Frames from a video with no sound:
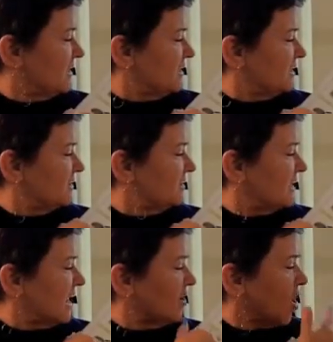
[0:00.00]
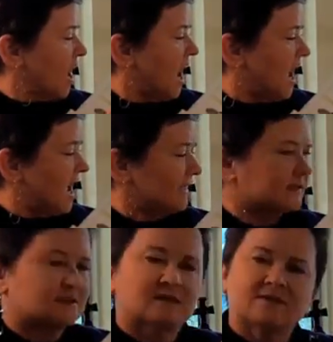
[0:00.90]
things that are
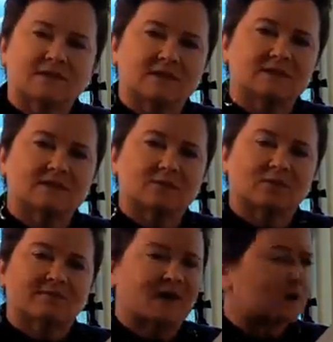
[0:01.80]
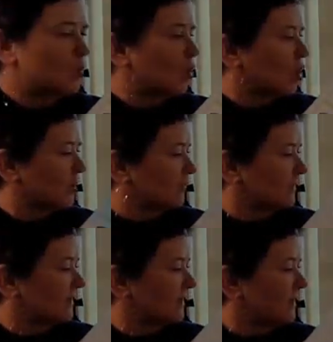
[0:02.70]
hot, things that provide warmth,
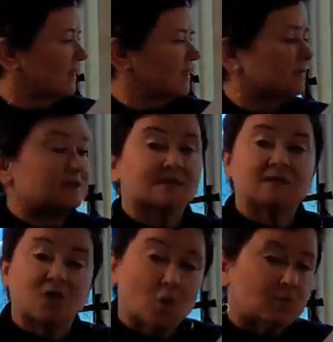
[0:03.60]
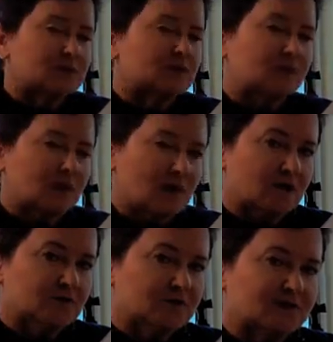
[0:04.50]
things that open and
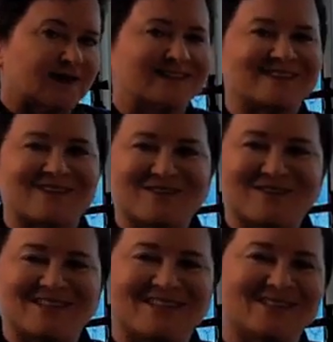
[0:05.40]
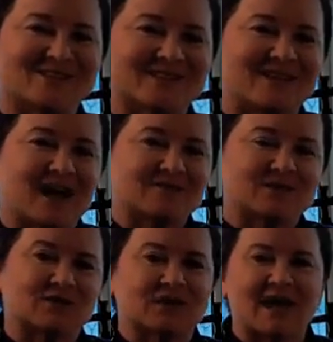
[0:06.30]
close. And so you see there's a lot of
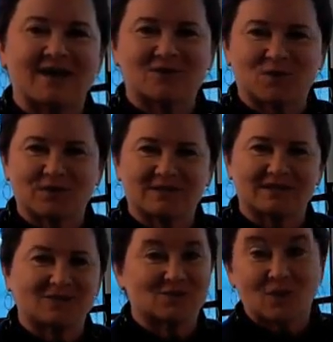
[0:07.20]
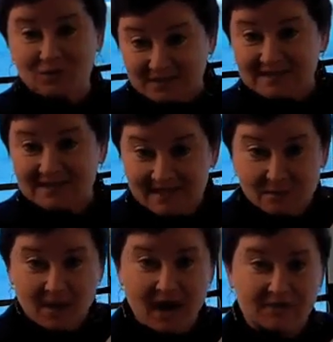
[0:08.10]
different categories that you don't always think
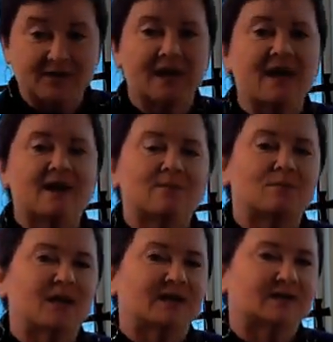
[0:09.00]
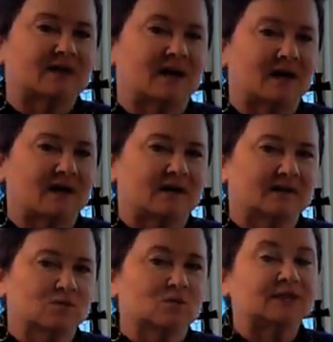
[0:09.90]
about, but
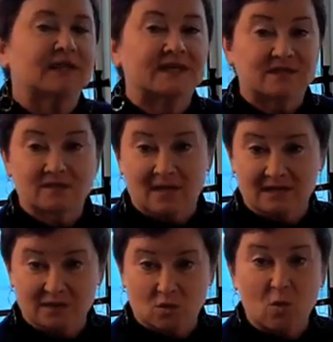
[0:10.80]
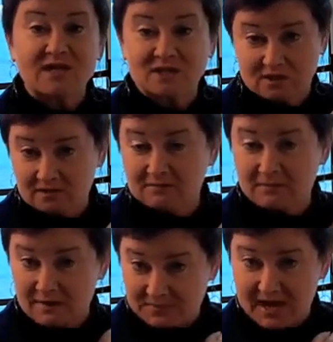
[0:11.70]
relate to the kinds of questions that
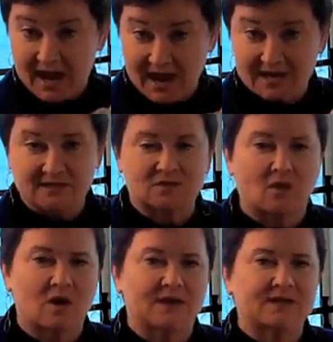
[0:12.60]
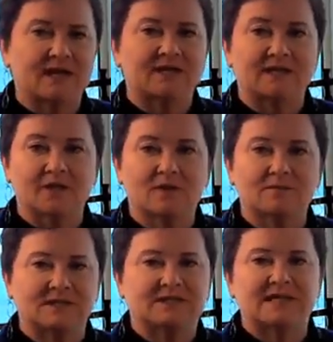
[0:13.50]
might be asked on an
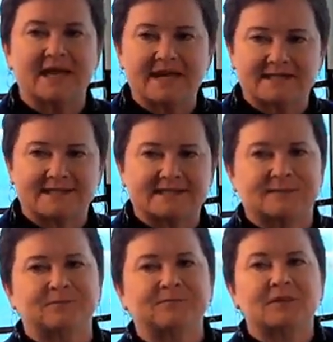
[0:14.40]
ERB test.